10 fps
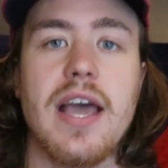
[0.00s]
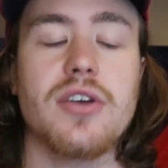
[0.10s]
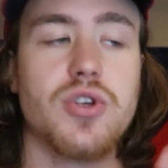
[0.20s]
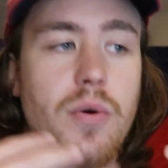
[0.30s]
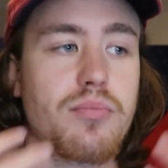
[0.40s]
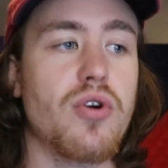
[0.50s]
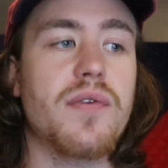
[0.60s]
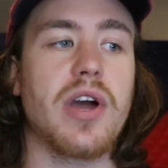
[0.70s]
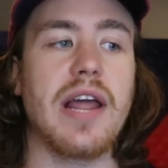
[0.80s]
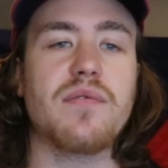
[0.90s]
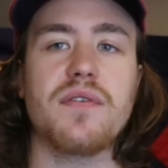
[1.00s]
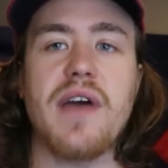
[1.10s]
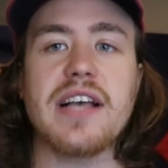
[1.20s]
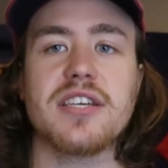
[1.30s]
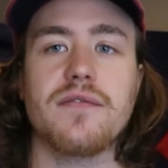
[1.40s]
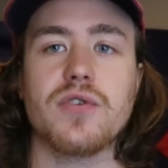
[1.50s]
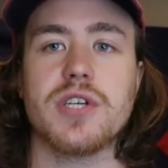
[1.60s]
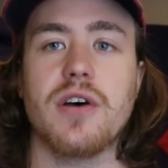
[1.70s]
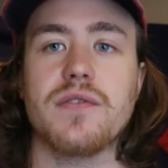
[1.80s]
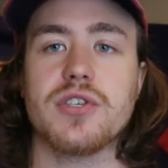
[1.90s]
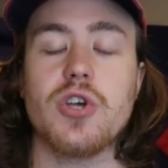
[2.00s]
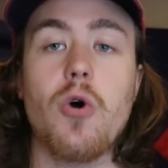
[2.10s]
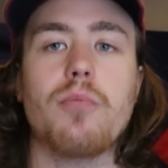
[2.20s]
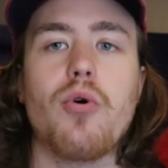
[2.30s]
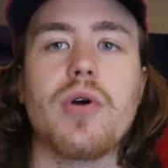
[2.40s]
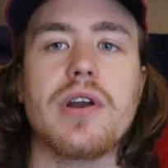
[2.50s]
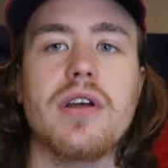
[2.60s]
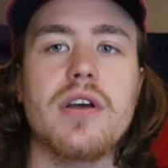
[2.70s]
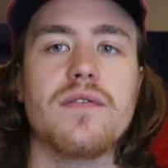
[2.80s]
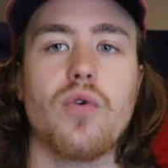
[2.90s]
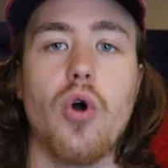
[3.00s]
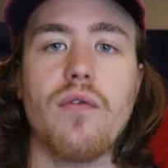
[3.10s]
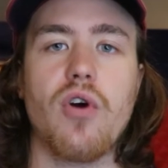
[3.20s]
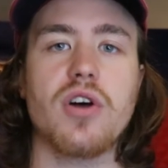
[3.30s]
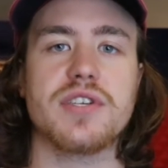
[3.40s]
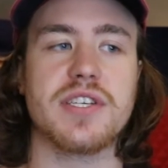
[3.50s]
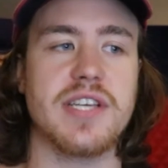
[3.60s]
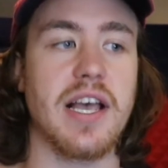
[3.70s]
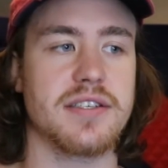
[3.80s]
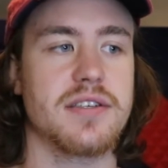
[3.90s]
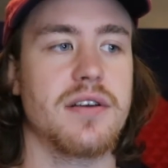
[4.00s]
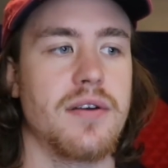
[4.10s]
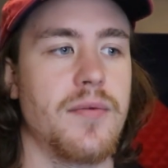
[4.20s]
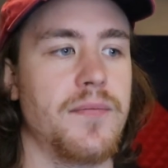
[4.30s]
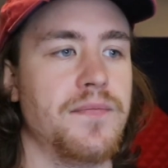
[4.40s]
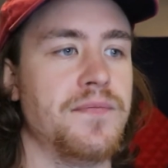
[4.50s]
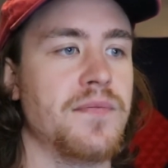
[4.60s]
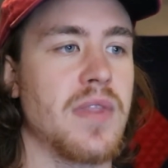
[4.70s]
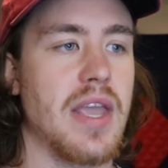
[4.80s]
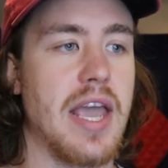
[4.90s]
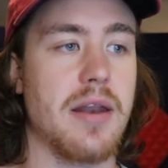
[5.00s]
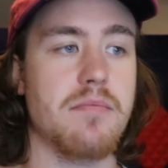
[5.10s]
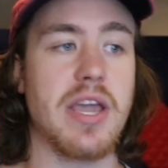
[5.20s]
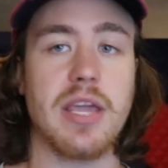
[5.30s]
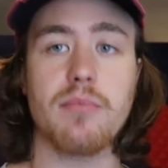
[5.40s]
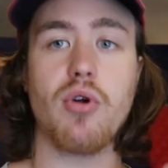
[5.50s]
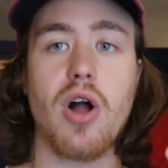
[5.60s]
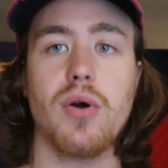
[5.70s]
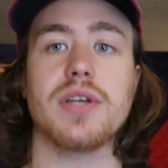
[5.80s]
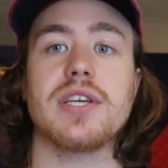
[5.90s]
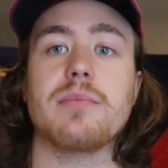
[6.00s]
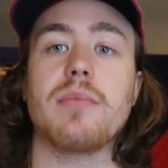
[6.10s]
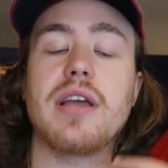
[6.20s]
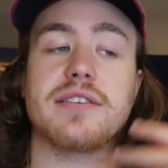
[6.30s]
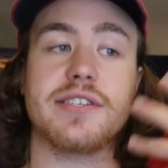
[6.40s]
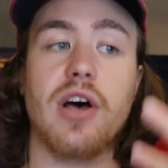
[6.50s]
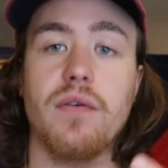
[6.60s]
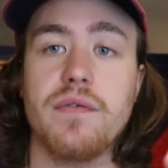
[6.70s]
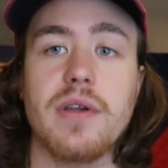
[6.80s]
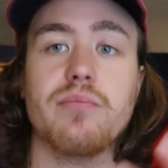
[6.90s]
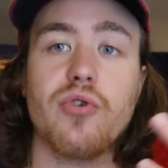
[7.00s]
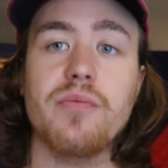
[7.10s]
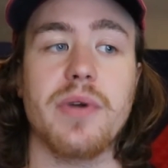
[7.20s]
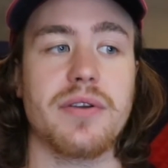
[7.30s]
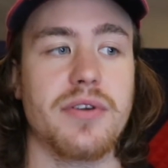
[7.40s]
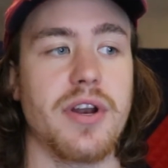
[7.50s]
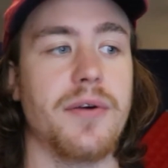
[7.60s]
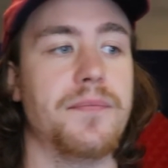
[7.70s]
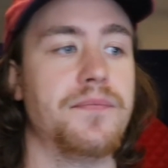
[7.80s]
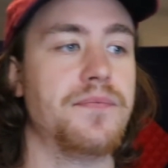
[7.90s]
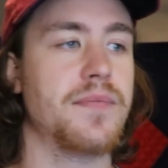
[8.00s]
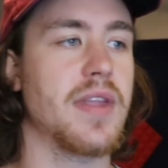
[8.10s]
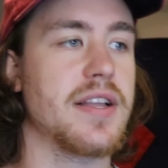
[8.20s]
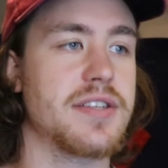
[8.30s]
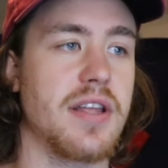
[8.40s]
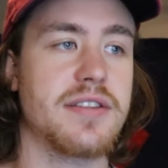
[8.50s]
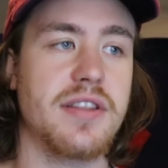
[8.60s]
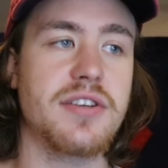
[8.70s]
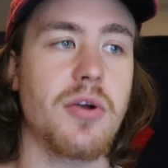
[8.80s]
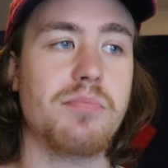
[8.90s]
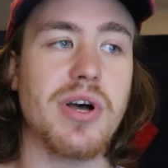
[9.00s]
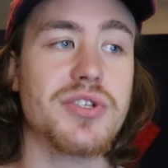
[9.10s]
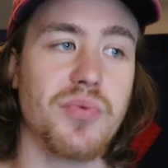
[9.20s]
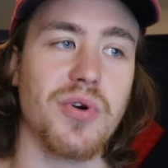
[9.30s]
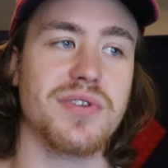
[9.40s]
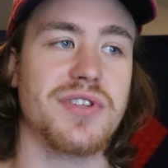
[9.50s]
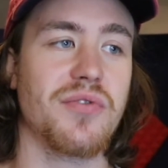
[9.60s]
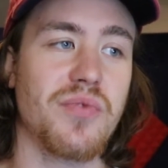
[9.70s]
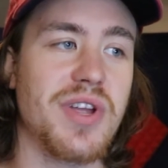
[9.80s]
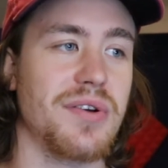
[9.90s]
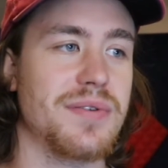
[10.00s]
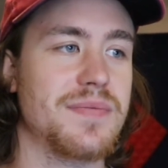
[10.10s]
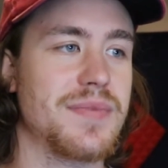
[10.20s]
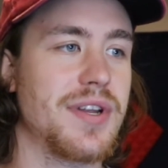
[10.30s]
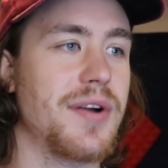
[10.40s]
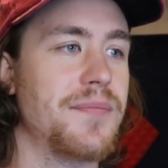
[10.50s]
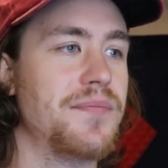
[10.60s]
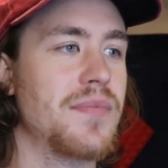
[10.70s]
So improving on every facet of yourself is so important for overall success and making progress and self-improvement. These aren't buzzwords, they're real. All